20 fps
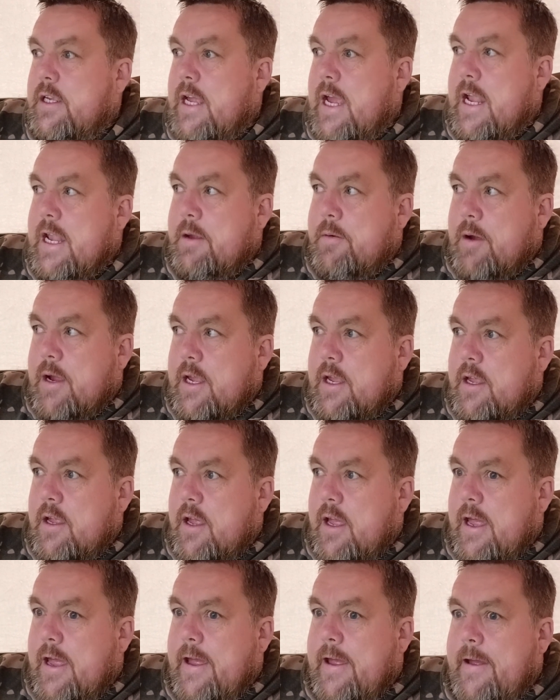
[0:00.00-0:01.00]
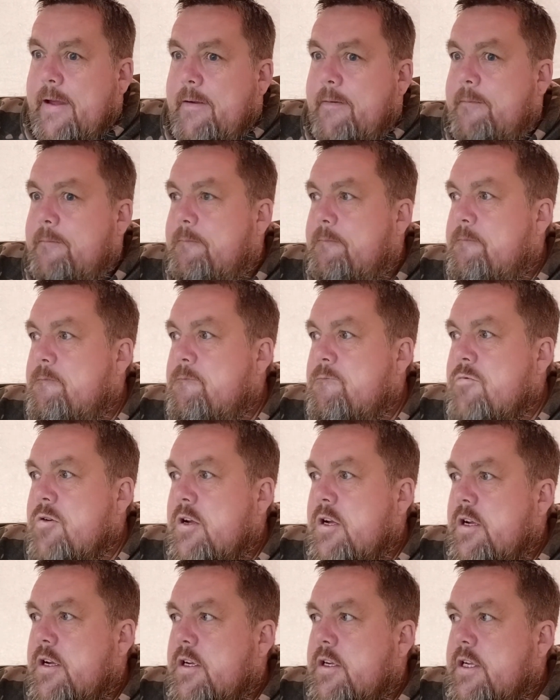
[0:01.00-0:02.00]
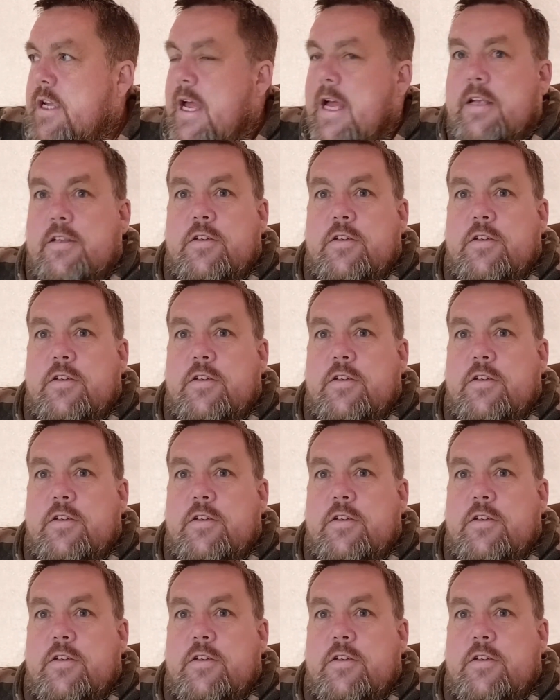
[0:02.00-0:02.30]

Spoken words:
Anyway, yeah,